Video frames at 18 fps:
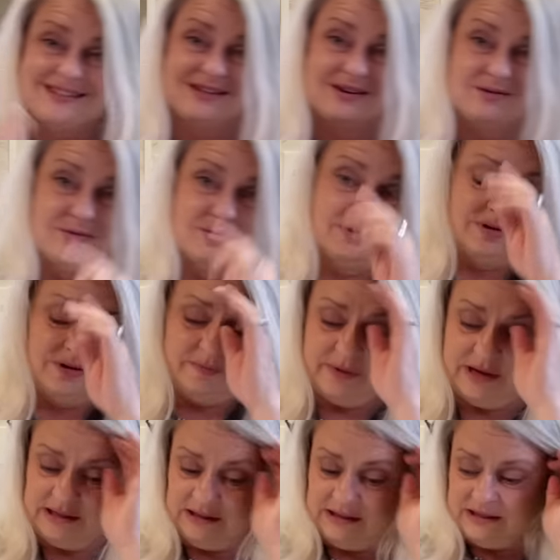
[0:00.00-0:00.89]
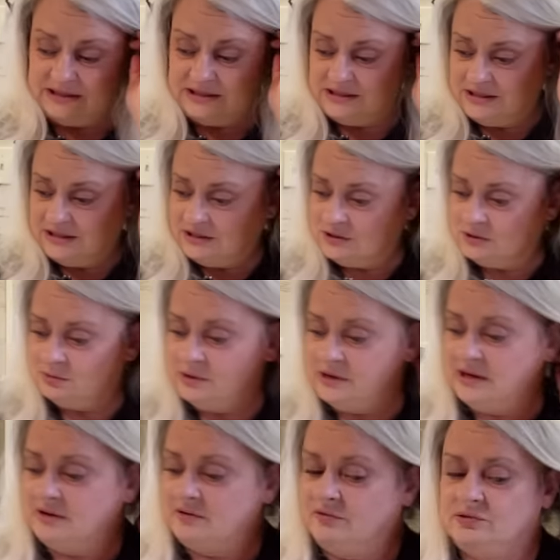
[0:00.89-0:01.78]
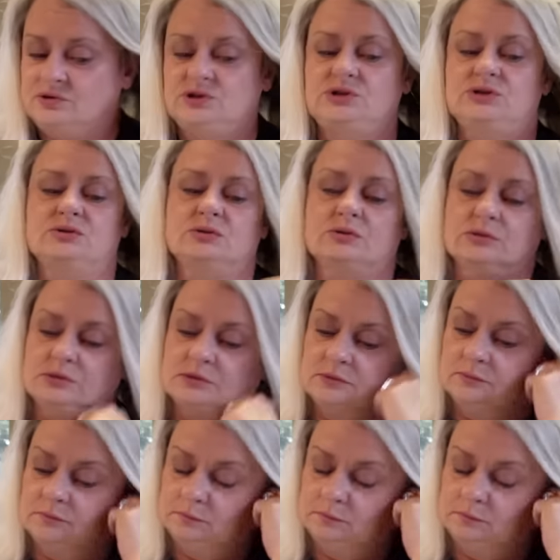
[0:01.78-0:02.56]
going on my list this week for sure.